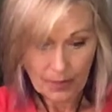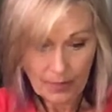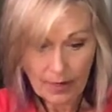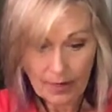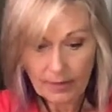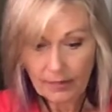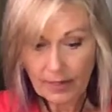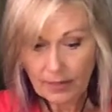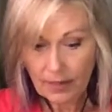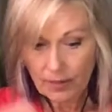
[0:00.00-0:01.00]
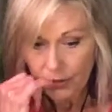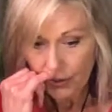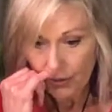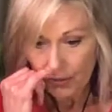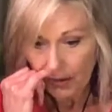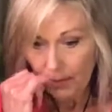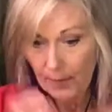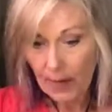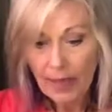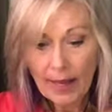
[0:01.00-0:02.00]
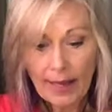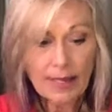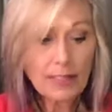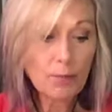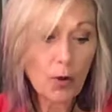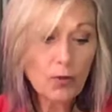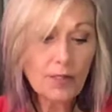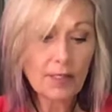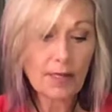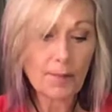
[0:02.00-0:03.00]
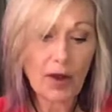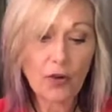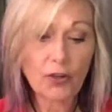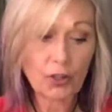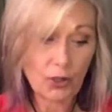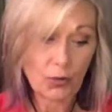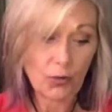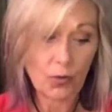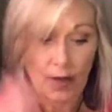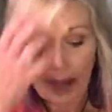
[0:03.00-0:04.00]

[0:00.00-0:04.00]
Yeah, I think that's all that's showing up. It's mostly about you.